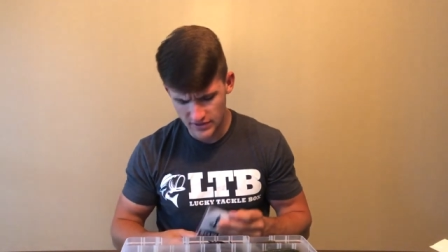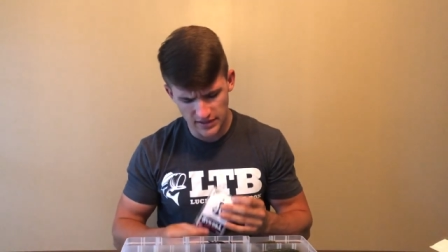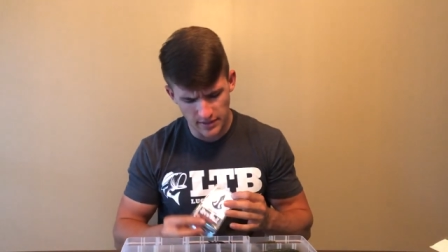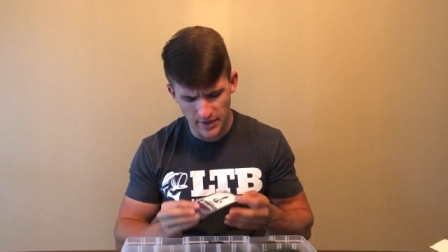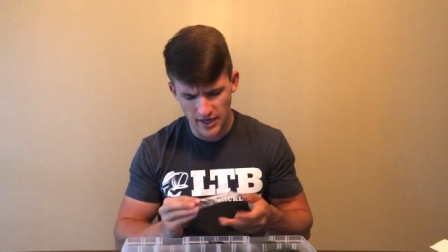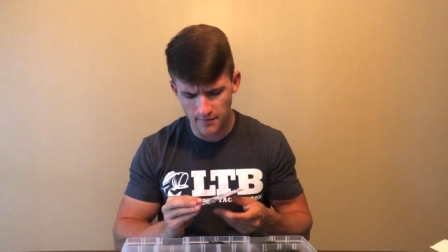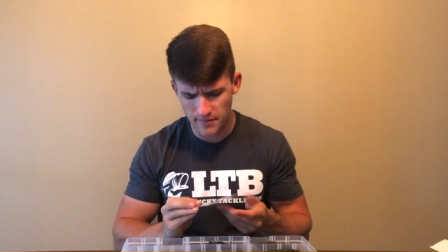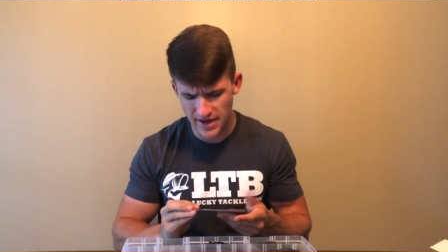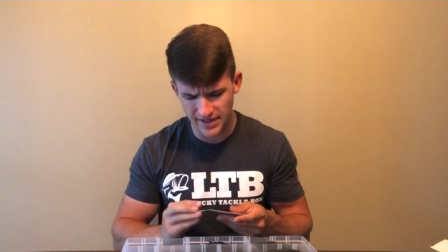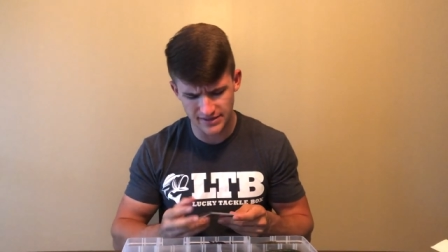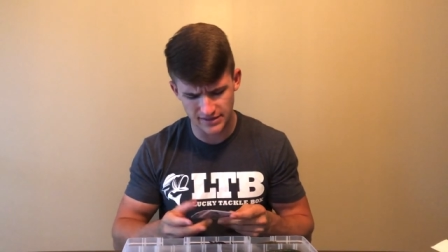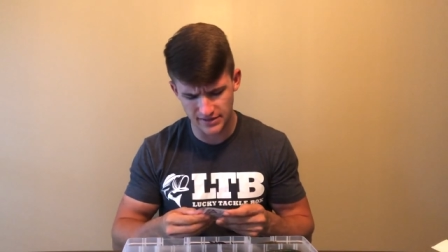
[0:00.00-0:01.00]
They make
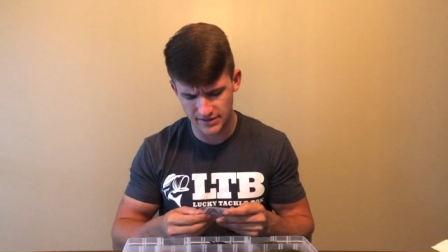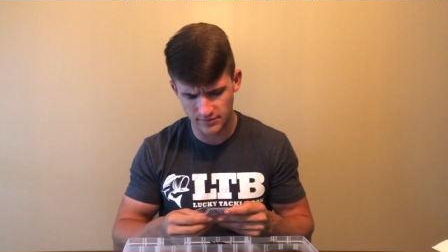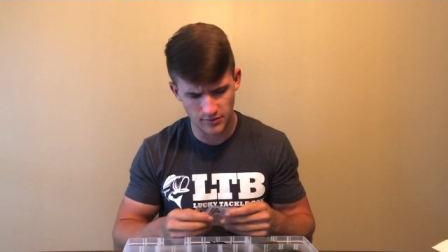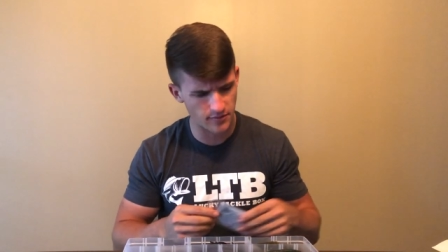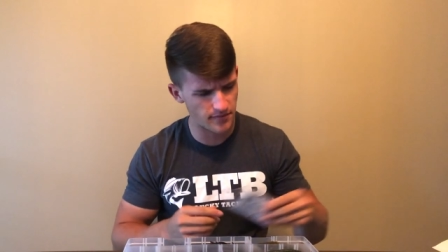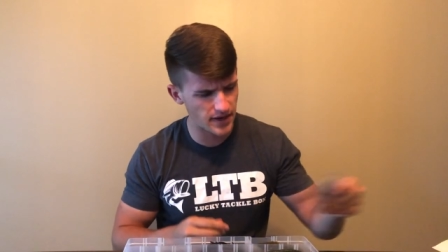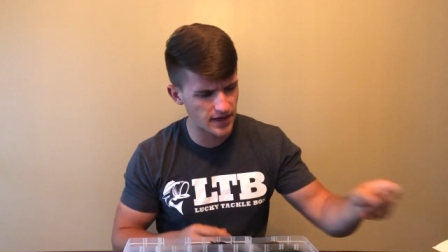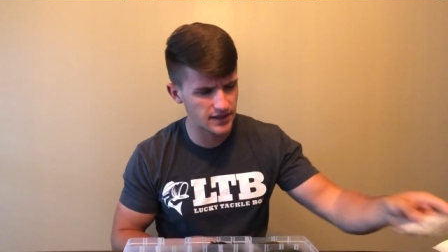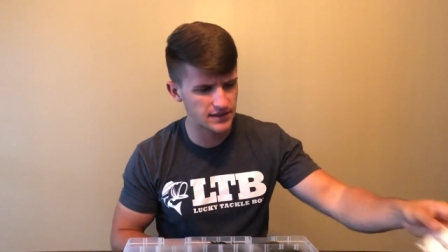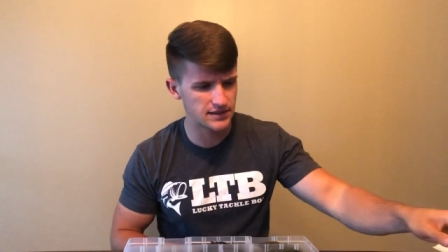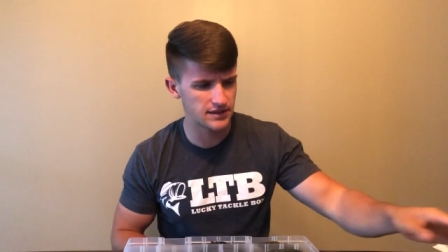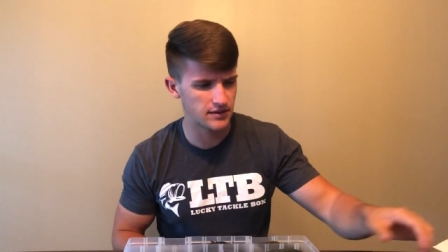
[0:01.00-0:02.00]
amazing, some
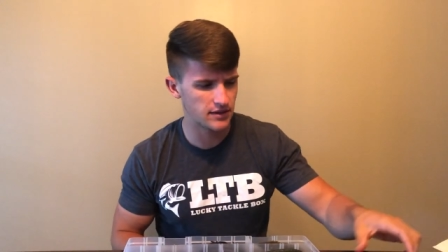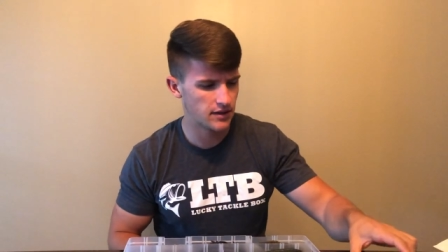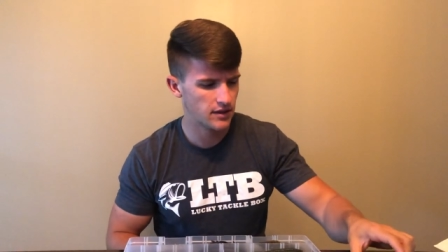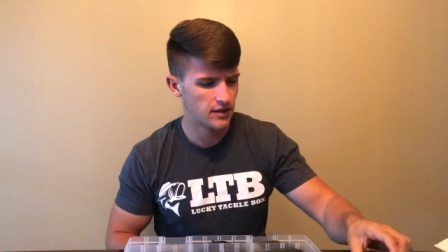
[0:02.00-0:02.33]
amazing